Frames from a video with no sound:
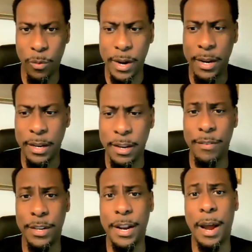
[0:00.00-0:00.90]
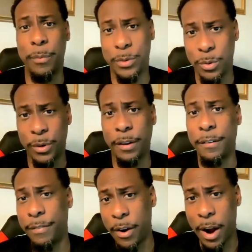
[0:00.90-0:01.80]
great given an opportunity
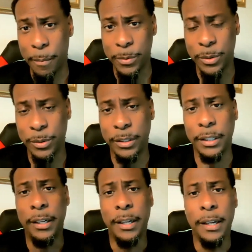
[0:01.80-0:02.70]
and a fair opportunity.